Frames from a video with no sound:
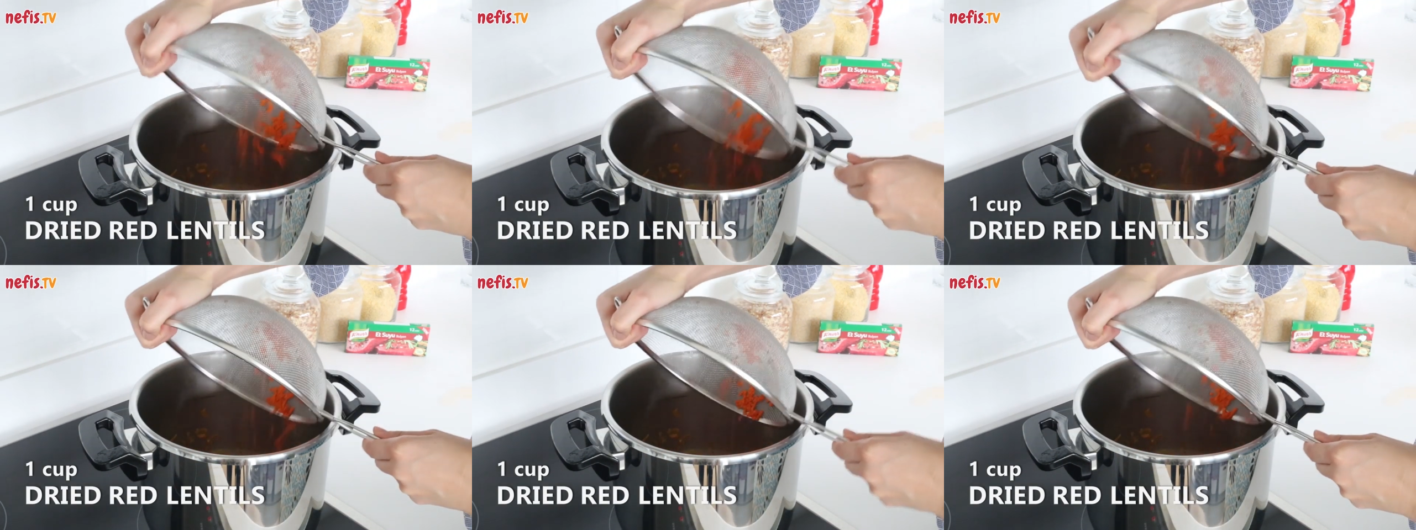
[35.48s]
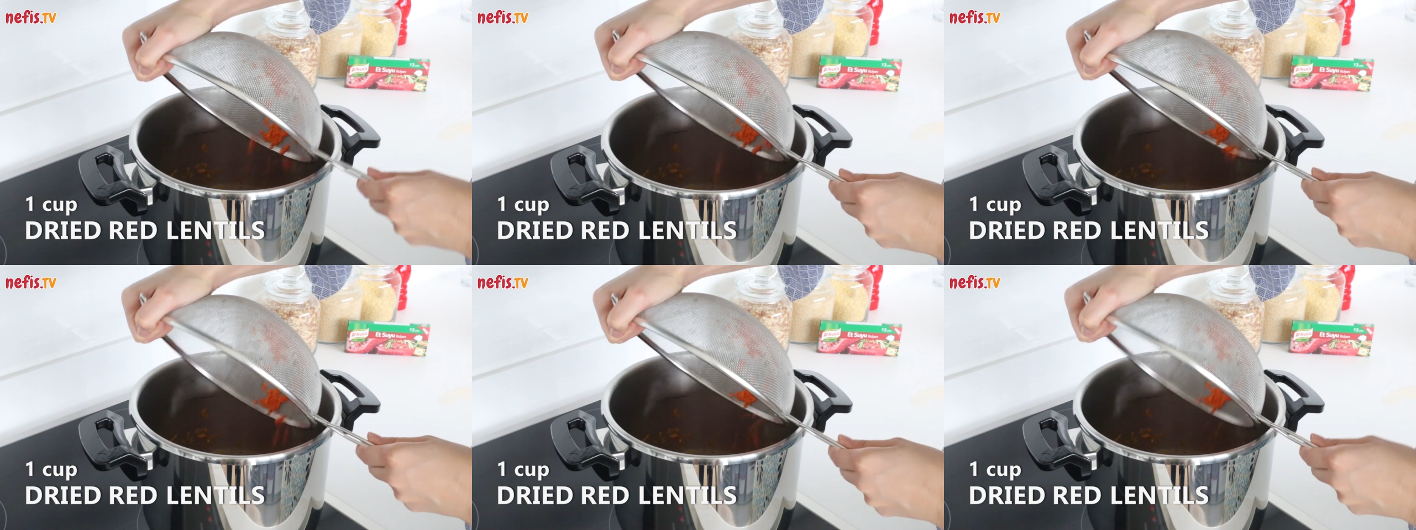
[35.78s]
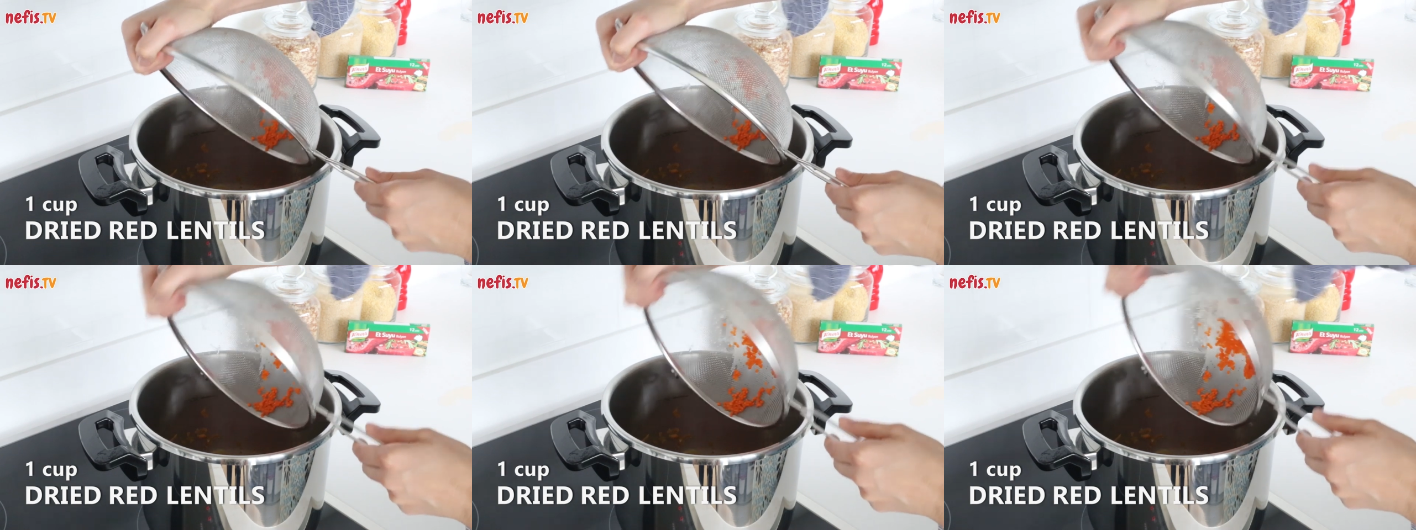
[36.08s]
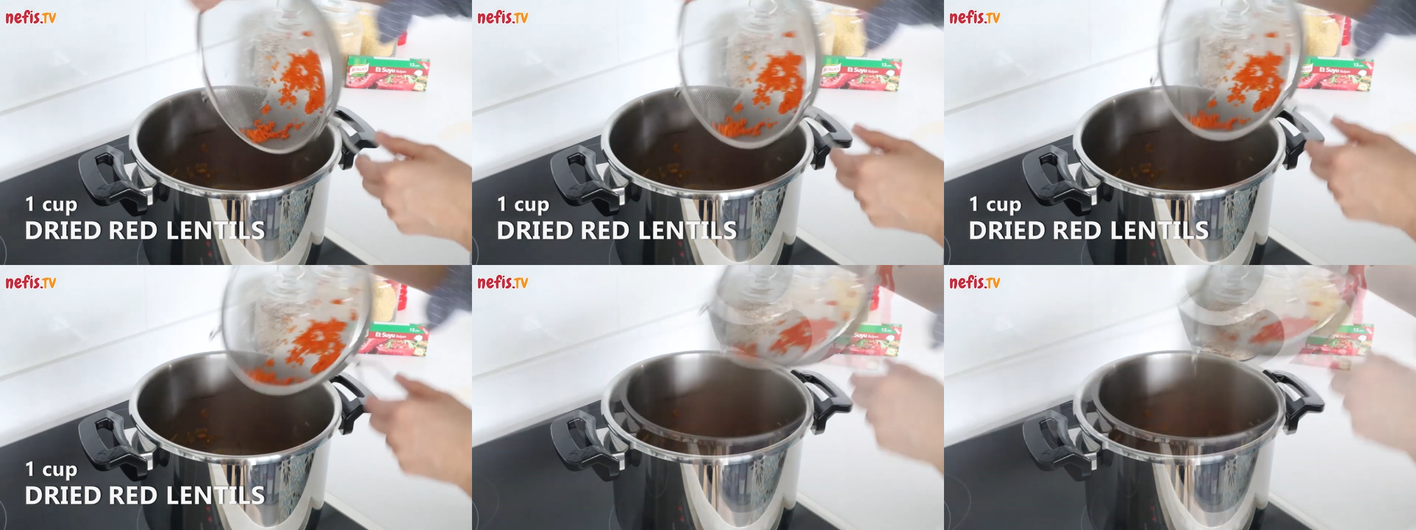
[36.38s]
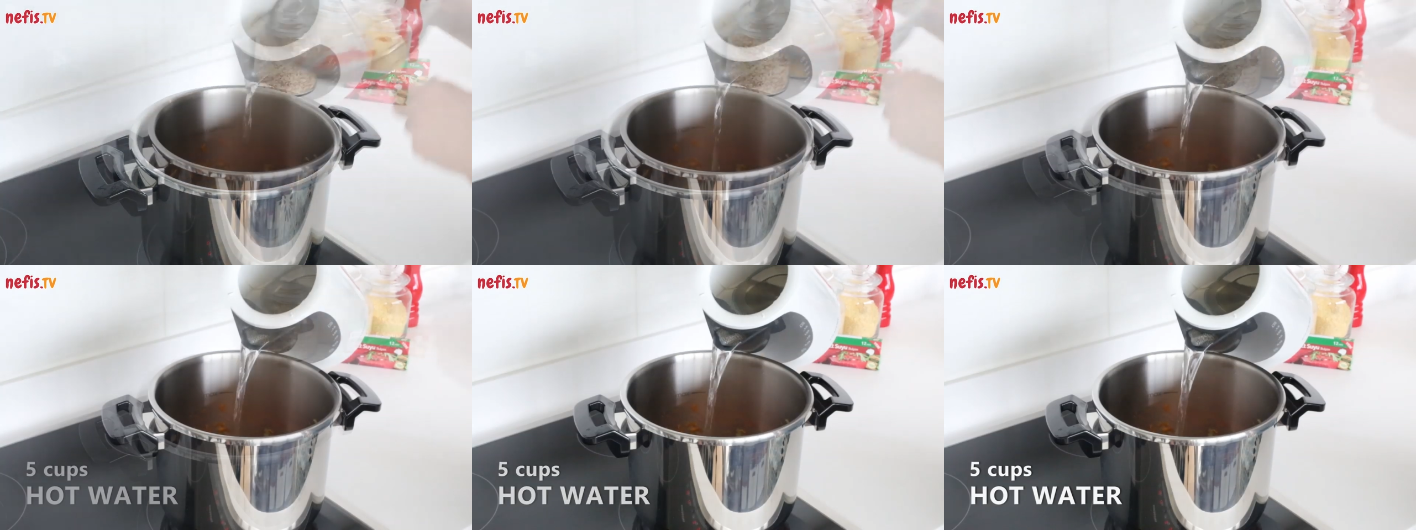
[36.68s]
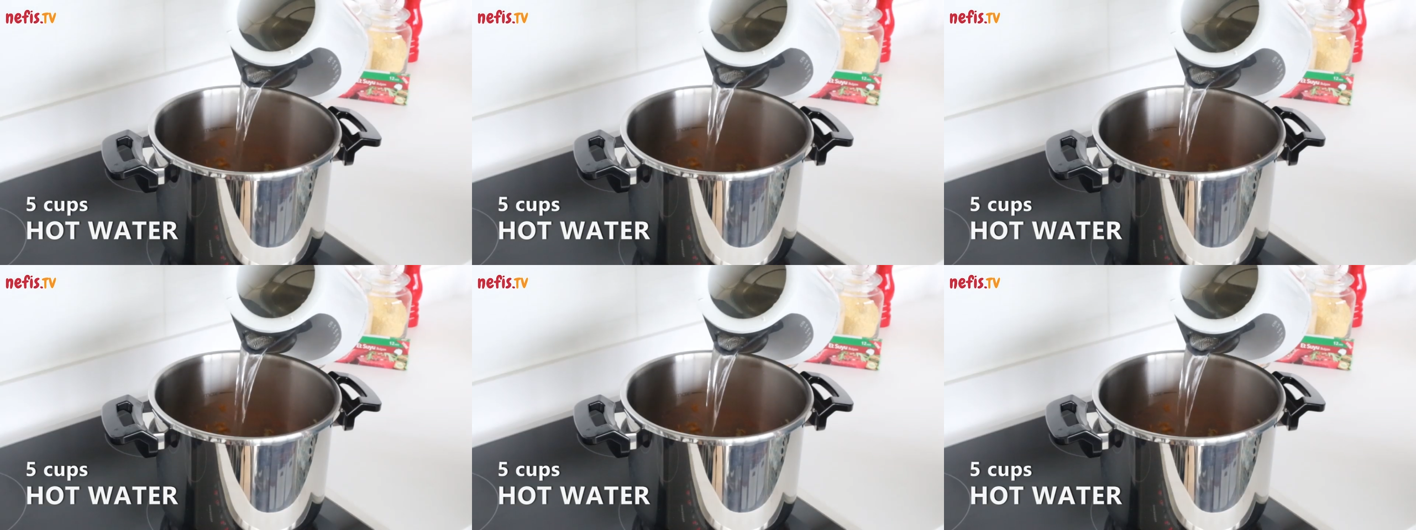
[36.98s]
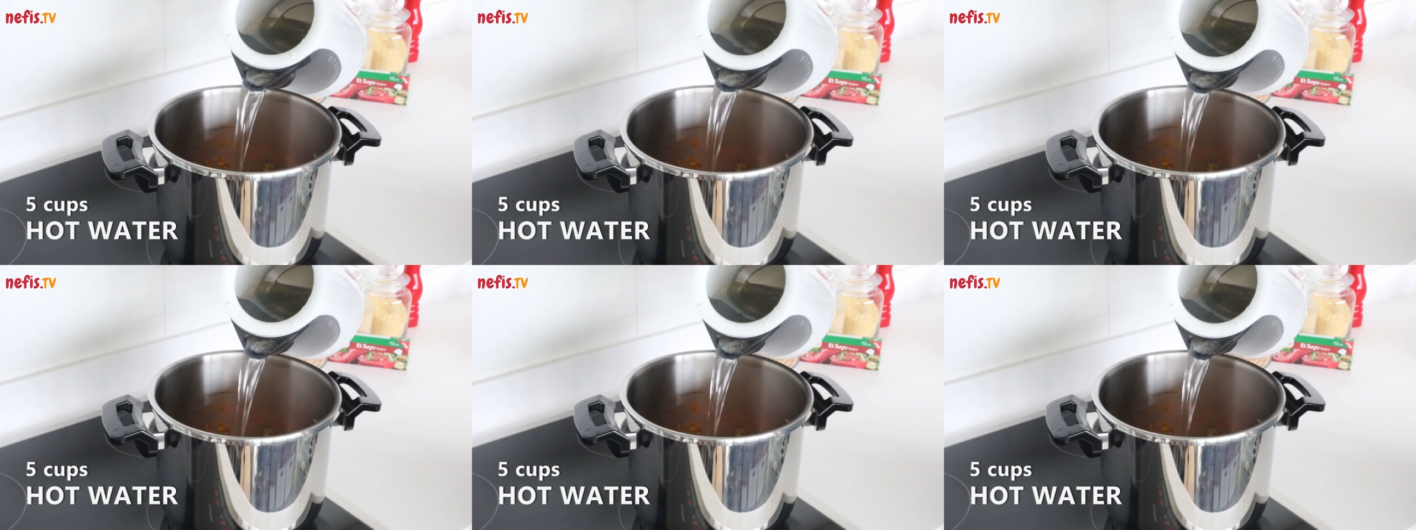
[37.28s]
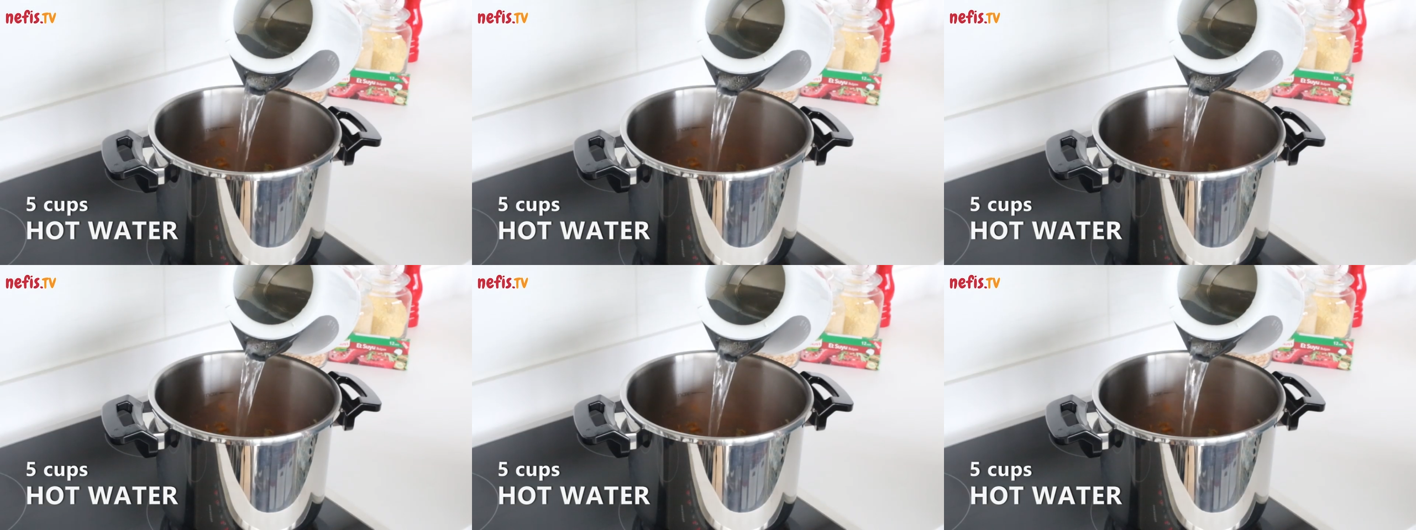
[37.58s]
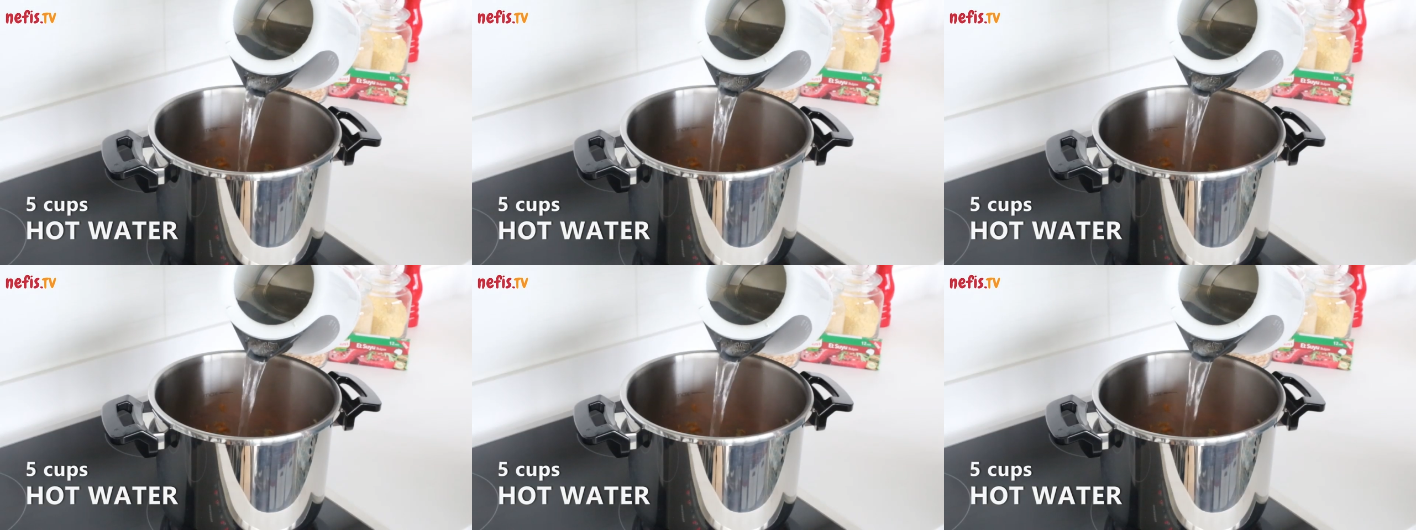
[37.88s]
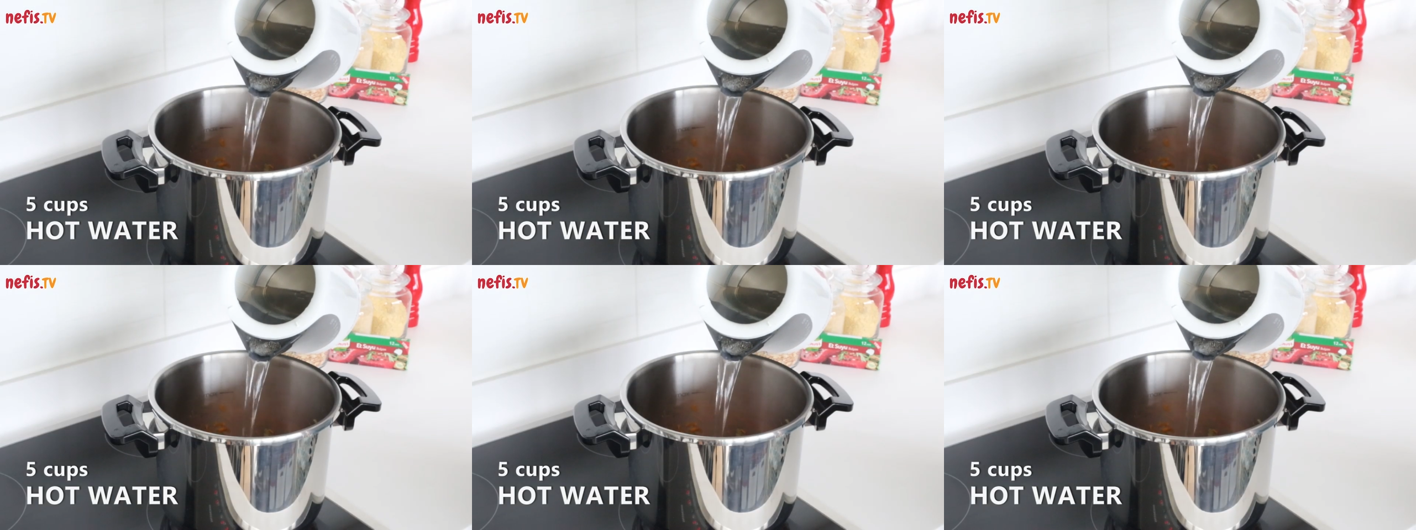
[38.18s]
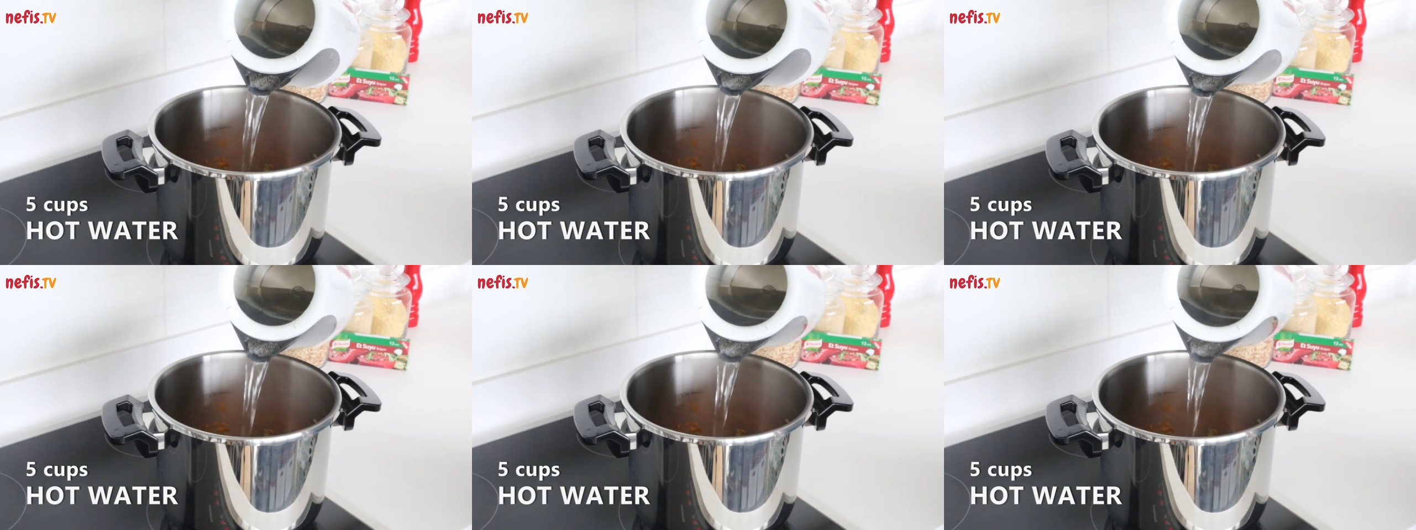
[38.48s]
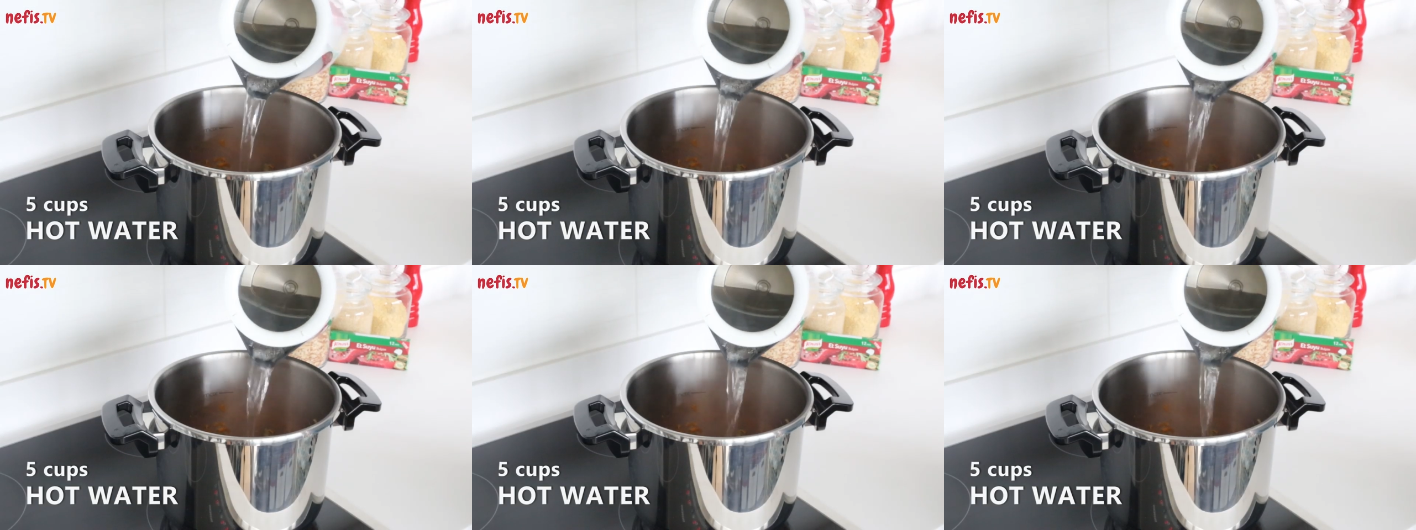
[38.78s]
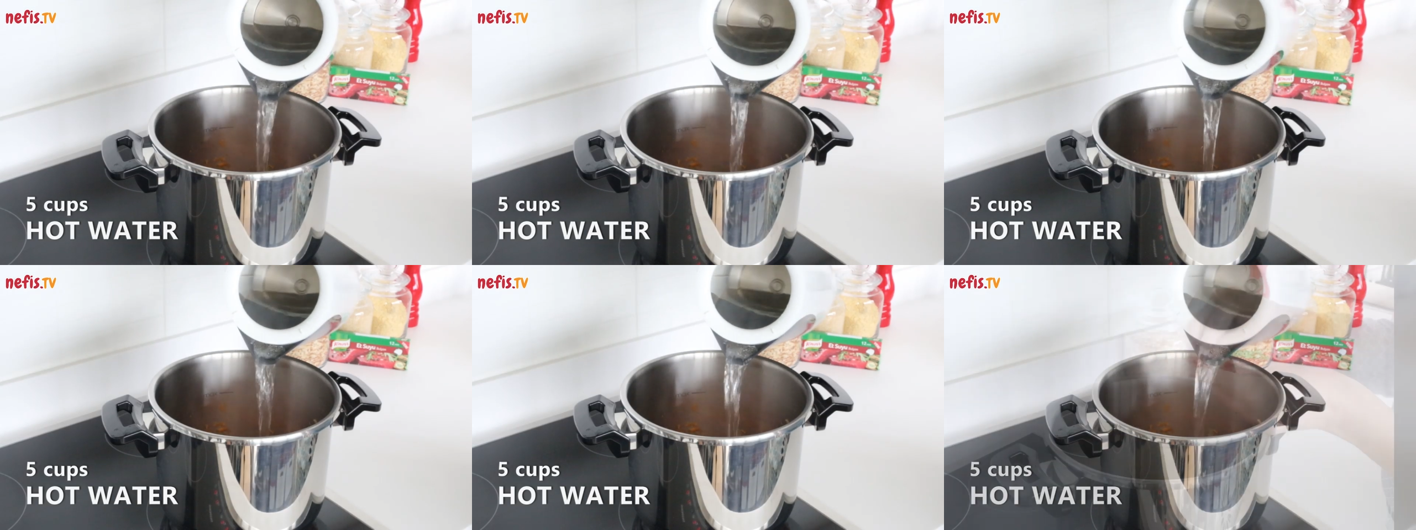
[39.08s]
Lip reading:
(no speaker visible)